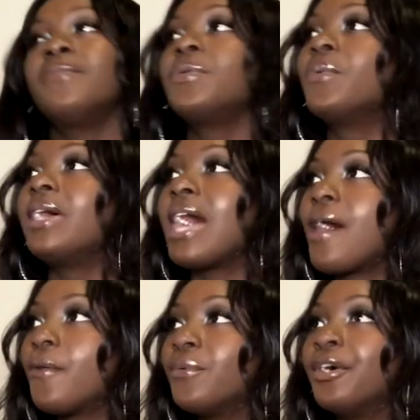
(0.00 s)
and we went
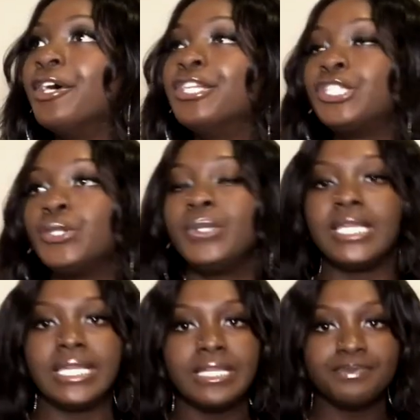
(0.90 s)
out to
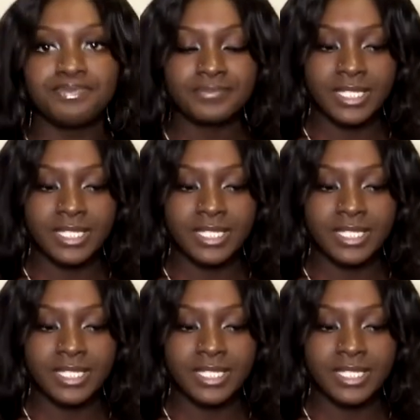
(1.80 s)
eat